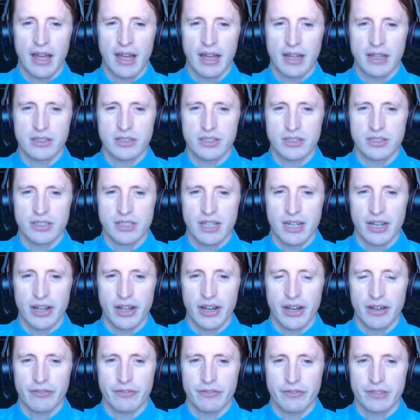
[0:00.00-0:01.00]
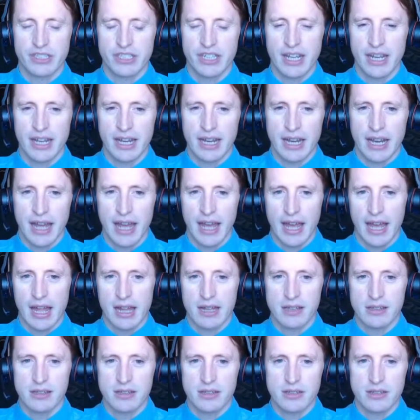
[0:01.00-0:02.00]
it's just a lot of shaking
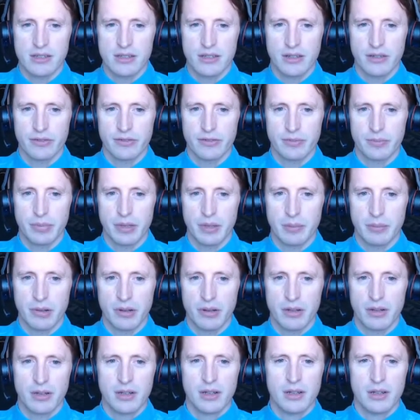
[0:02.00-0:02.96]
hands and stuff, people.